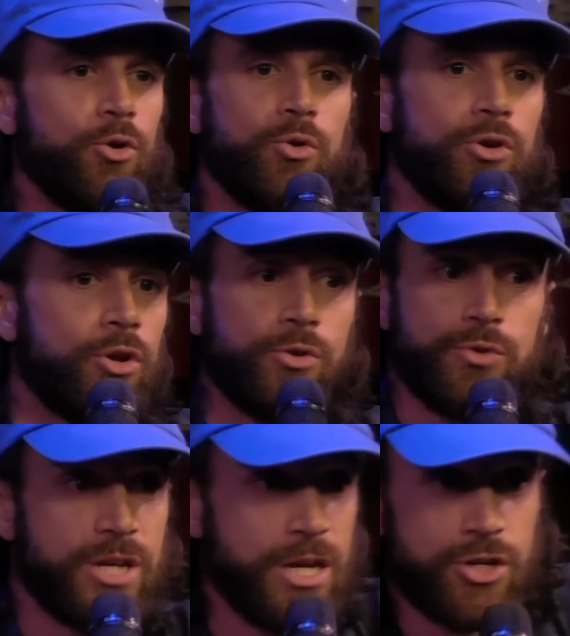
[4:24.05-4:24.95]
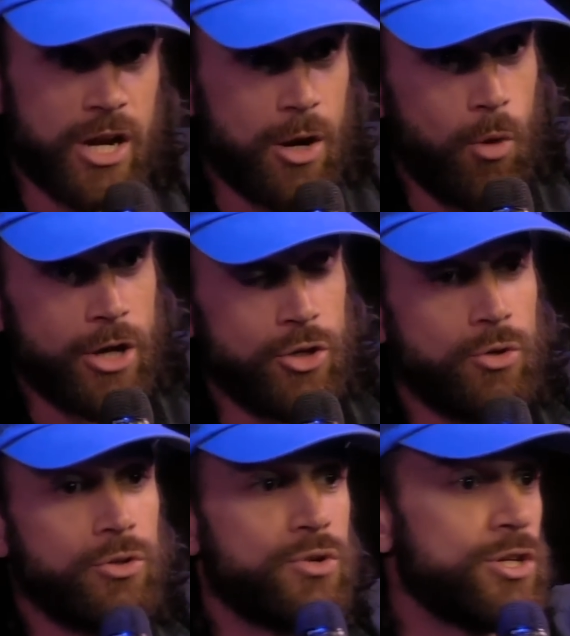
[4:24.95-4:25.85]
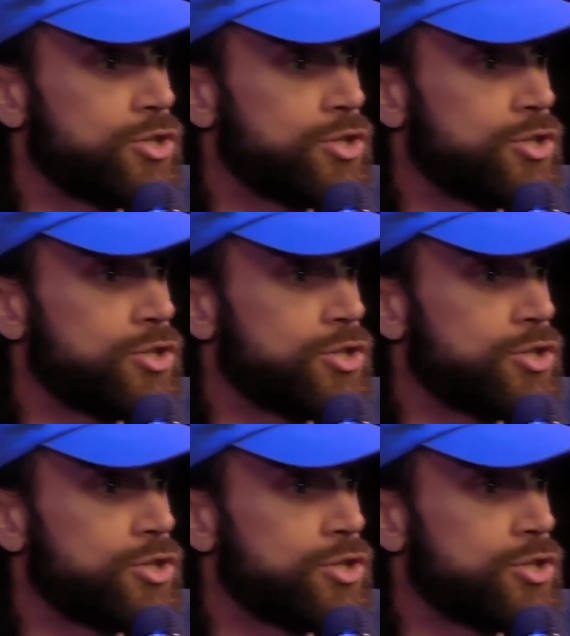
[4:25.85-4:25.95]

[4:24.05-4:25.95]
who you know you teach at N Y U, you teach